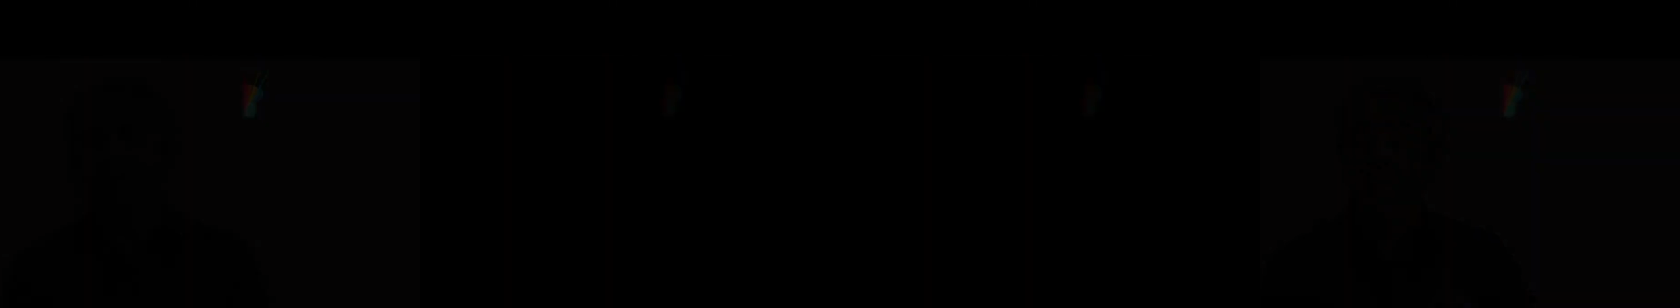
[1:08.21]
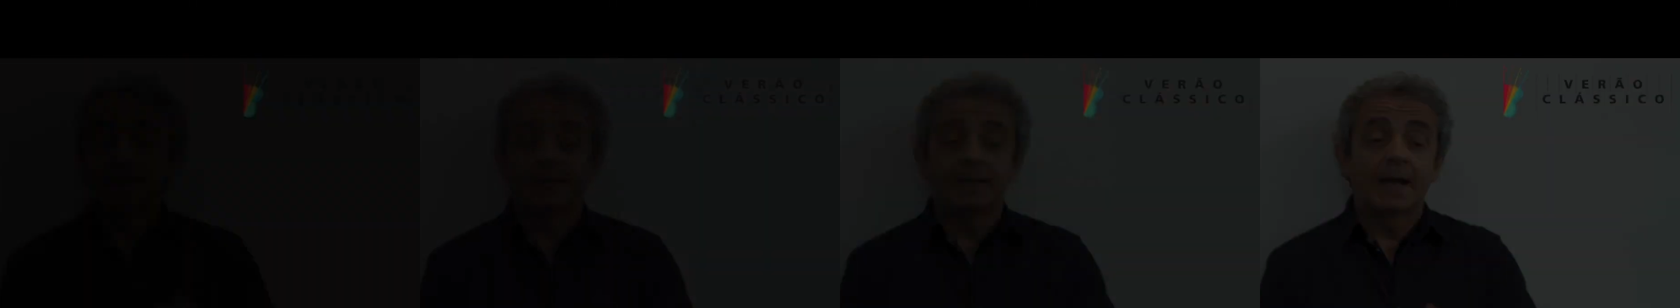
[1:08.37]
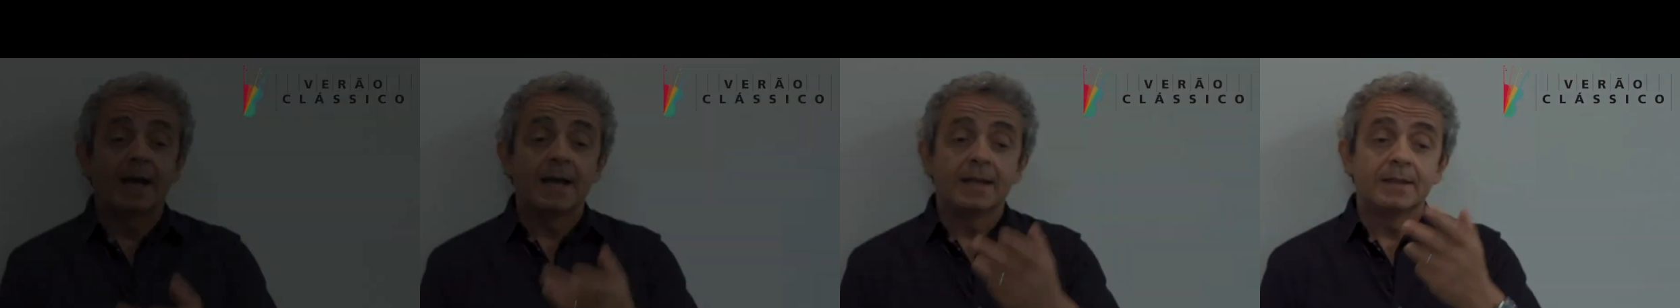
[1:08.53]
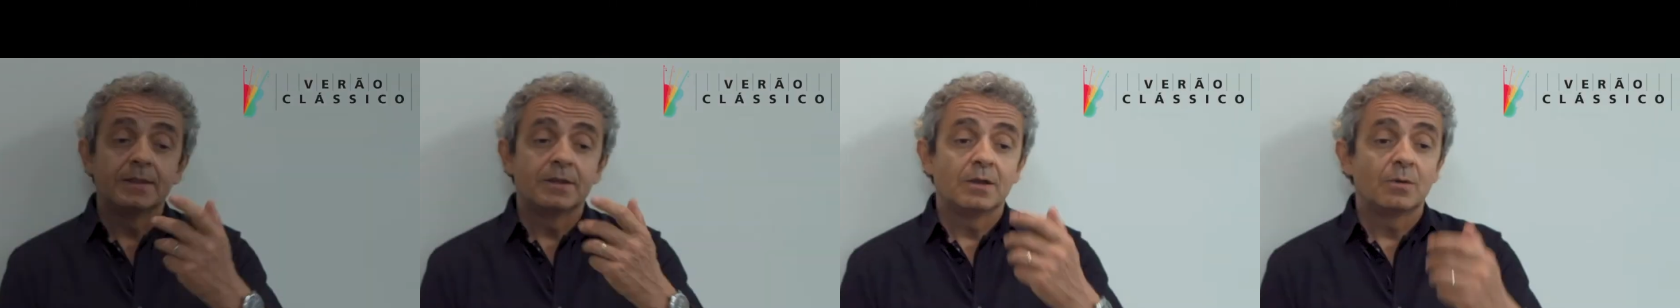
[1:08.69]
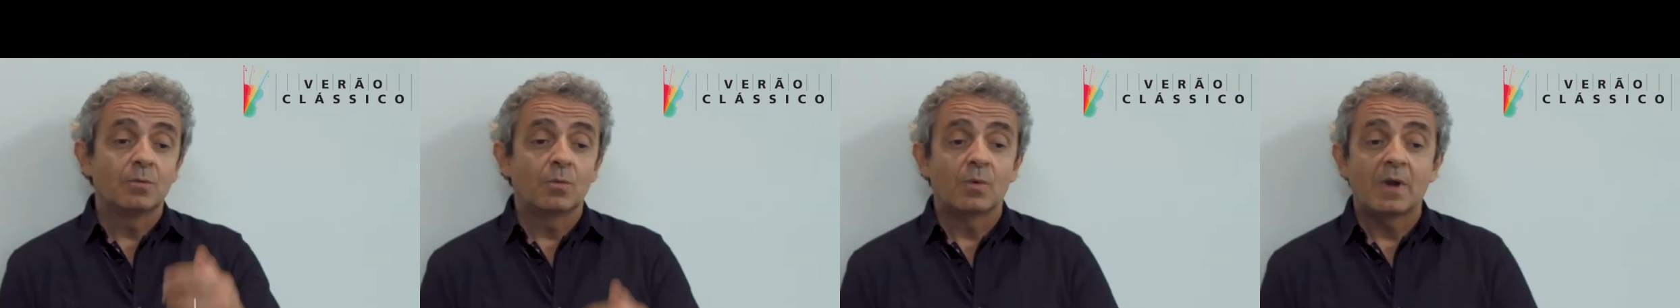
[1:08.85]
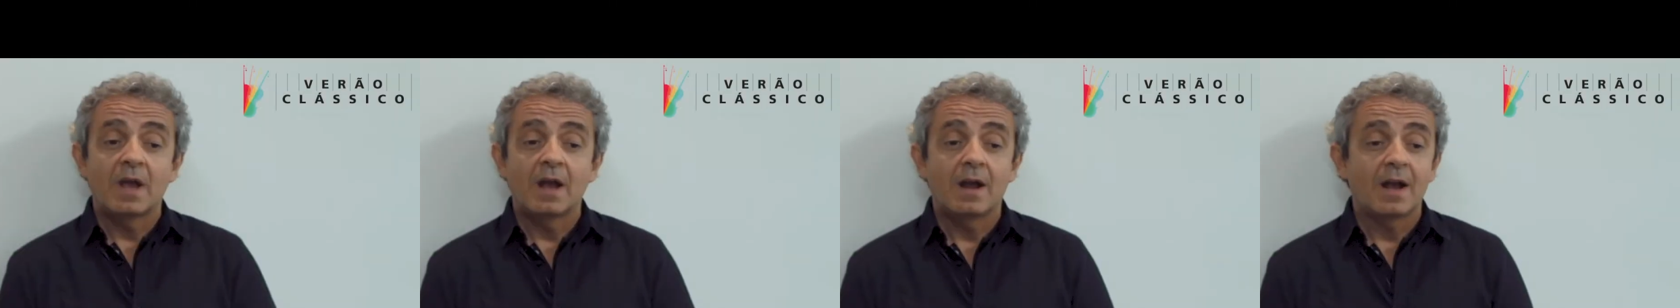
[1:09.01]

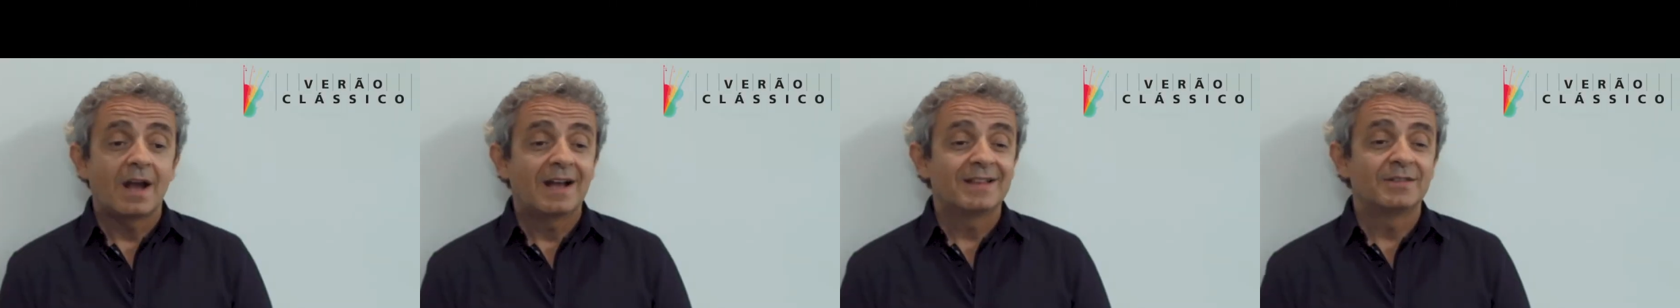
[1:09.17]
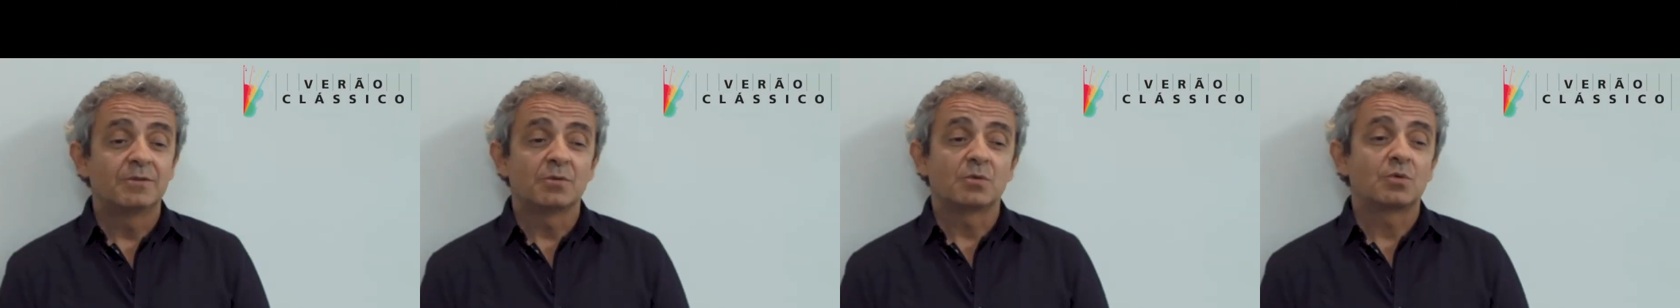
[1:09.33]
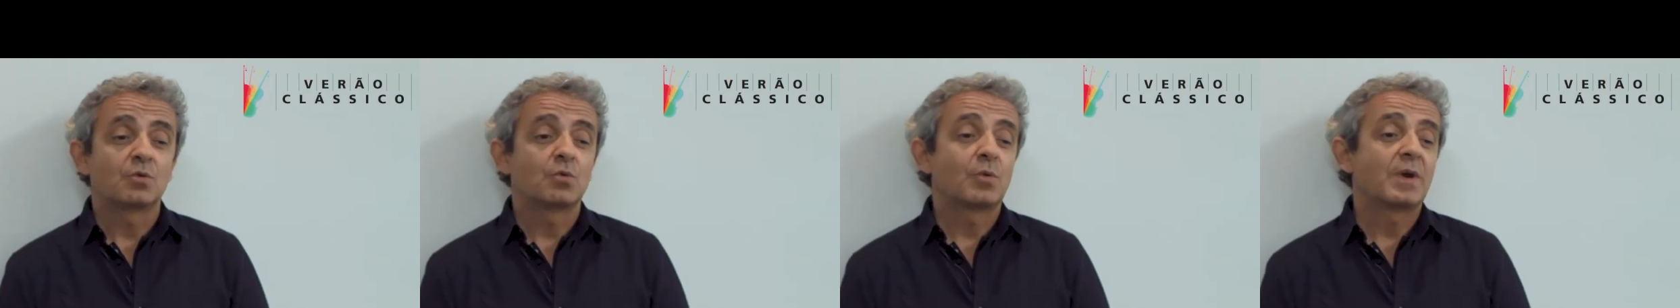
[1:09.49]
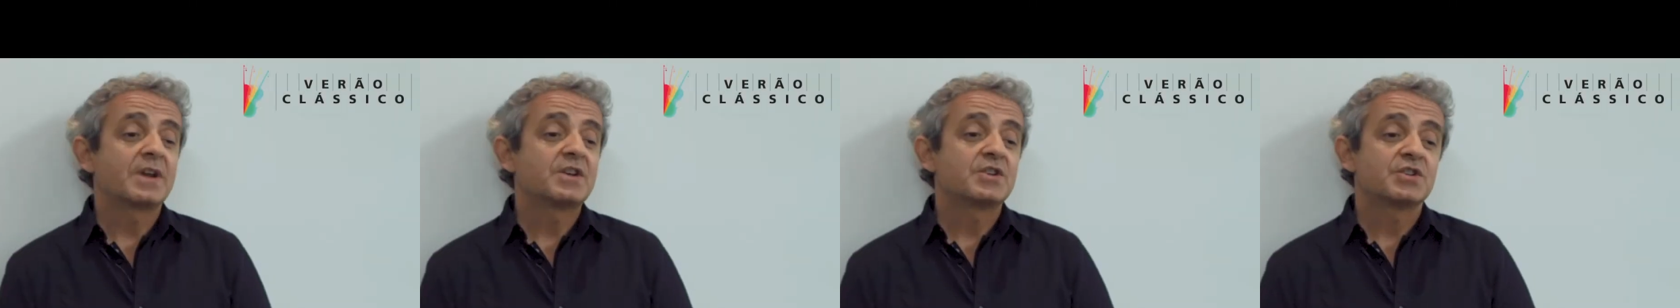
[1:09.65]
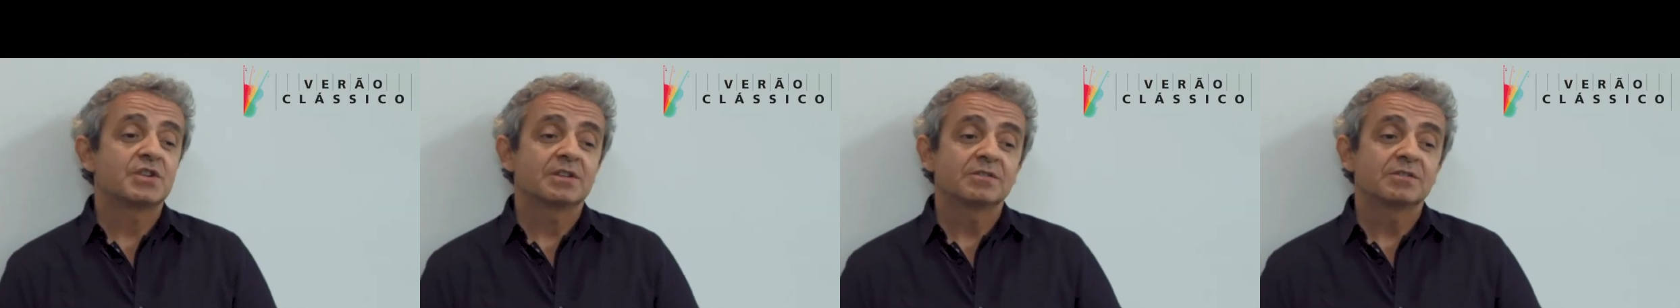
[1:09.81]
And we had a great